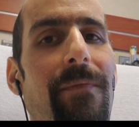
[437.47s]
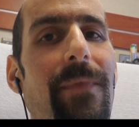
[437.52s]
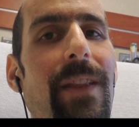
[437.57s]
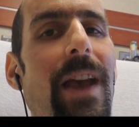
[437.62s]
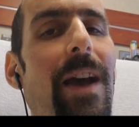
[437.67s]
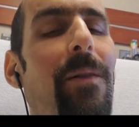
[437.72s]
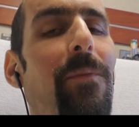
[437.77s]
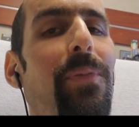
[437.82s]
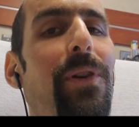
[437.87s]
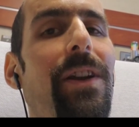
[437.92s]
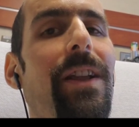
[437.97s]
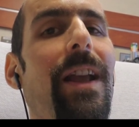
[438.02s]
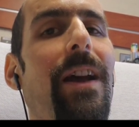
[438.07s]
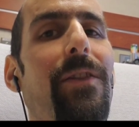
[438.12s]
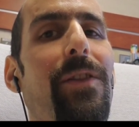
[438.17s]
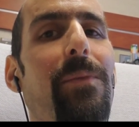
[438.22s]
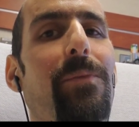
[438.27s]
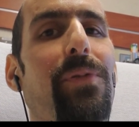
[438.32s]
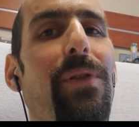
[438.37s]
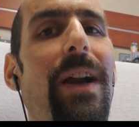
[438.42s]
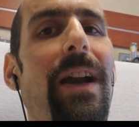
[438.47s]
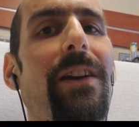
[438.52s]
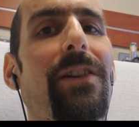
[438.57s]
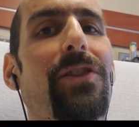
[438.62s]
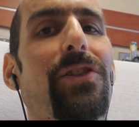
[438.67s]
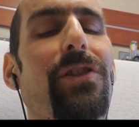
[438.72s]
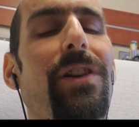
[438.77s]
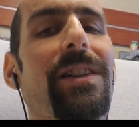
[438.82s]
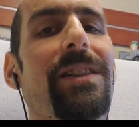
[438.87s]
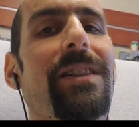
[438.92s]
yeah, I'm putting out the prayer and
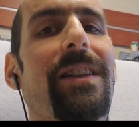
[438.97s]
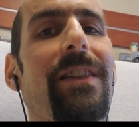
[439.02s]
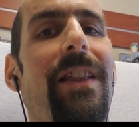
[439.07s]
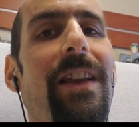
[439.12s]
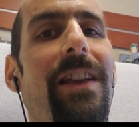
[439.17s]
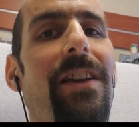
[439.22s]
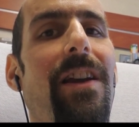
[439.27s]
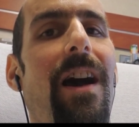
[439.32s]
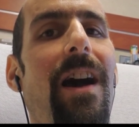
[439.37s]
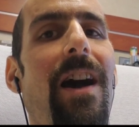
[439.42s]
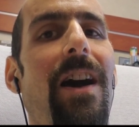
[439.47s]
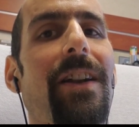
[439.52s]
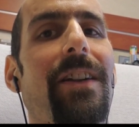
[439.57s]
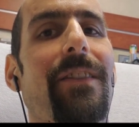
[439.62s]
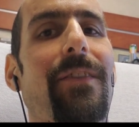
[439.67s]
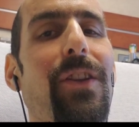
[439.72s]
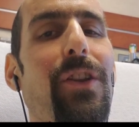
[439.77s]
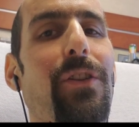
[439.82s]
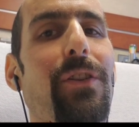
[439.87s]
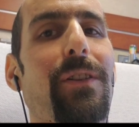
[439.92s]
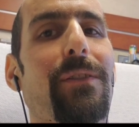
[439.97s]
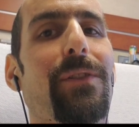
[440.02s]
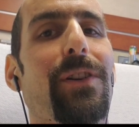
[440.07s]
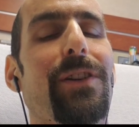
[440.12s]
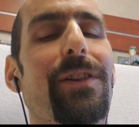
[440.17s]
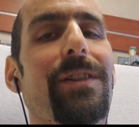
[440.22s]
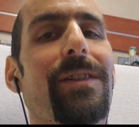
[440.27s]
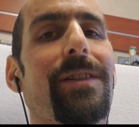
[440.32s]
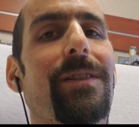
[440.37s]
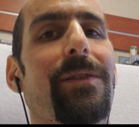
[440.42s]
trusting that God and the
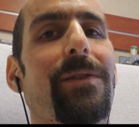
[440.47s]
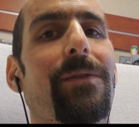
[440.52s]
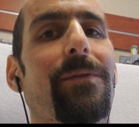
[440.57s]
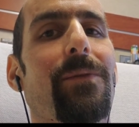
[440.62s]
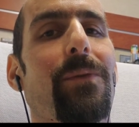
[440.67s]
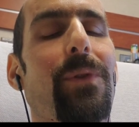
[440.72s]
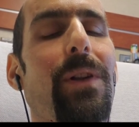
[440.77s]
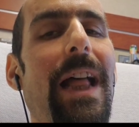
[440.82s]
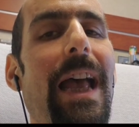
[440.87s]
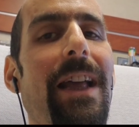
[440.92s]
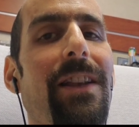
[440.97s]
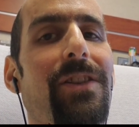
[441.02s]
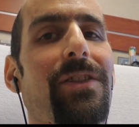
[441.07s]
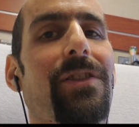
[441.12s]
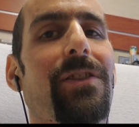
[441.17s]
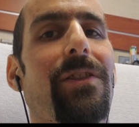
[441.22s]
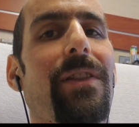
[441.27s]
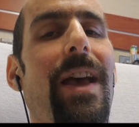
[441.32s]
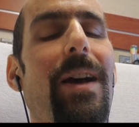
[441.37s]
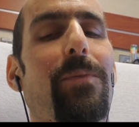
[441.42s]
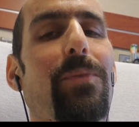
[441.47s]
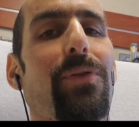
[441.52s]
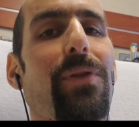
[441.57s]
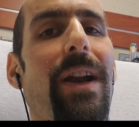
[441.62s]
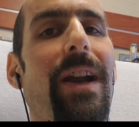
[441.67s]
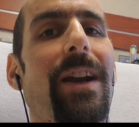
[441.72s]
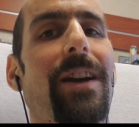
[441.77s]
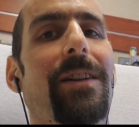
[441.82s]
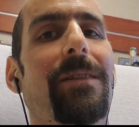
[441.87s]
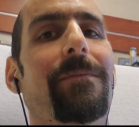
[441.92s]
universe will answer that
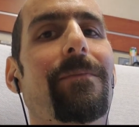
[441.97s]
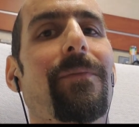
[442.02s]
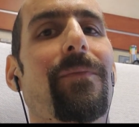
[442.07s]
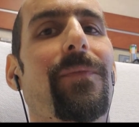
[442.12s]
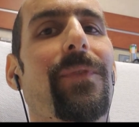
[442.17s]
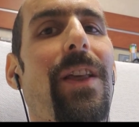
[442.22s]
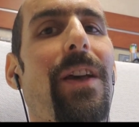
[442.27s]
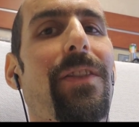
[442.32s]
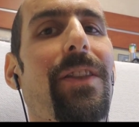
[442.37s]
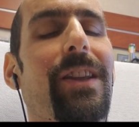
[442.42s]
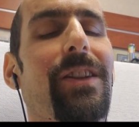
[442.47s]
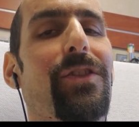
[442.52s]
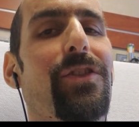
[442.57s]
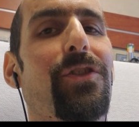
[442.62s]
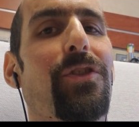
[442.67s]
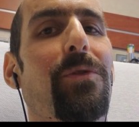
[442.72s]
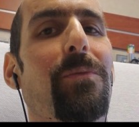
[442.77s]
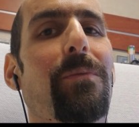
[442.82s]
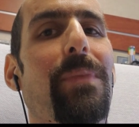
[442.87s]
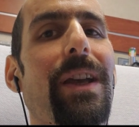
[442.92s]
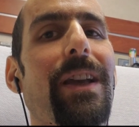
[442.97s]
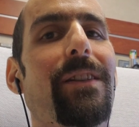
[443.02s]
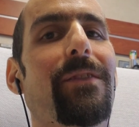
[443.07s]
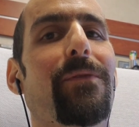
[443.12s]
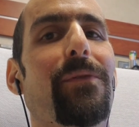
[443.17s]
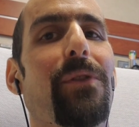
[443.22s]
prayer. Nothing is too big